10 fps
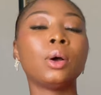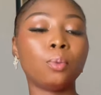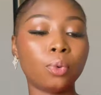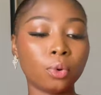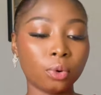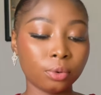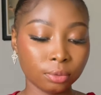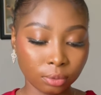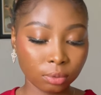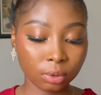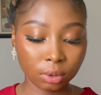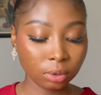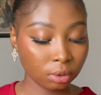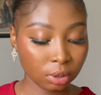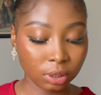But
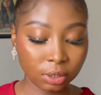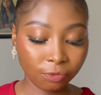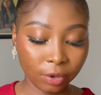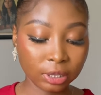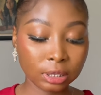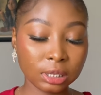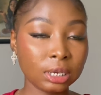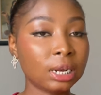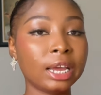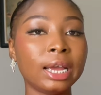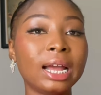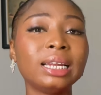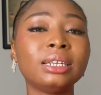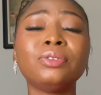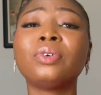this Vaseline,
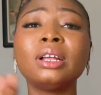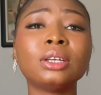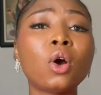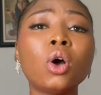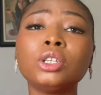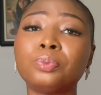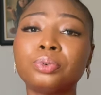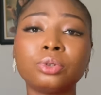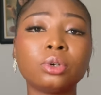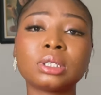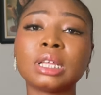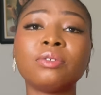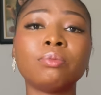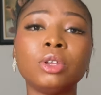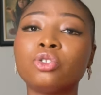in fact, all the products
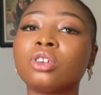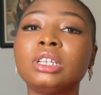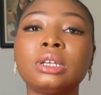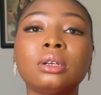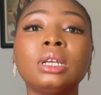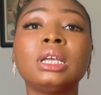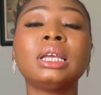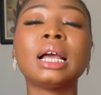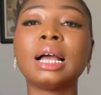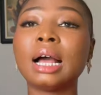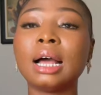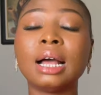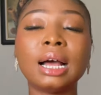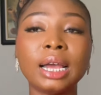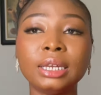I've mentioned here are
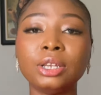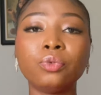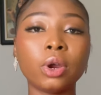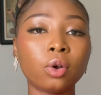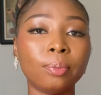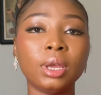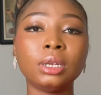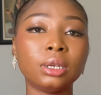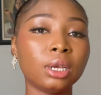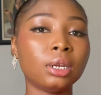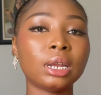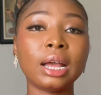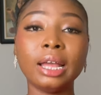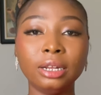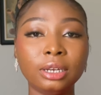highly recommended.
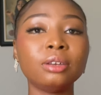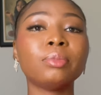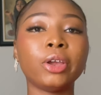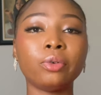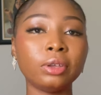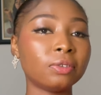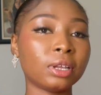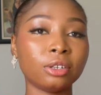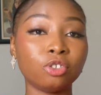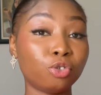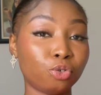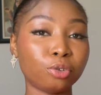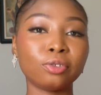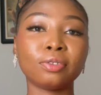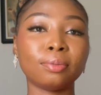I did my research,
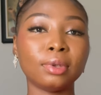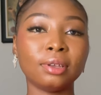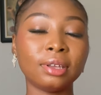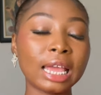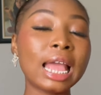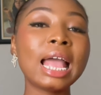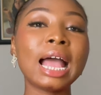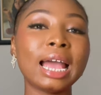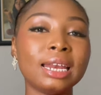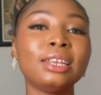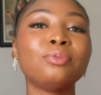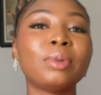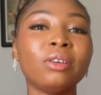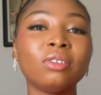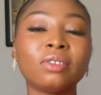trust me. I did
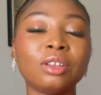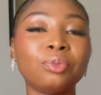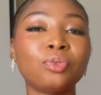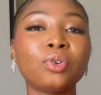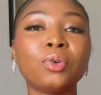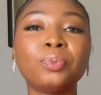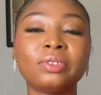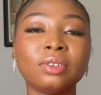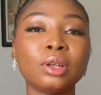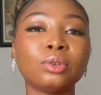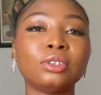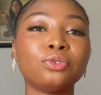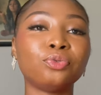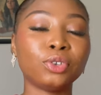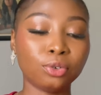my research before putting out
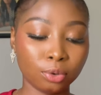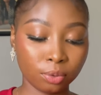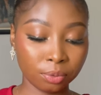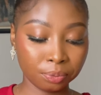this video.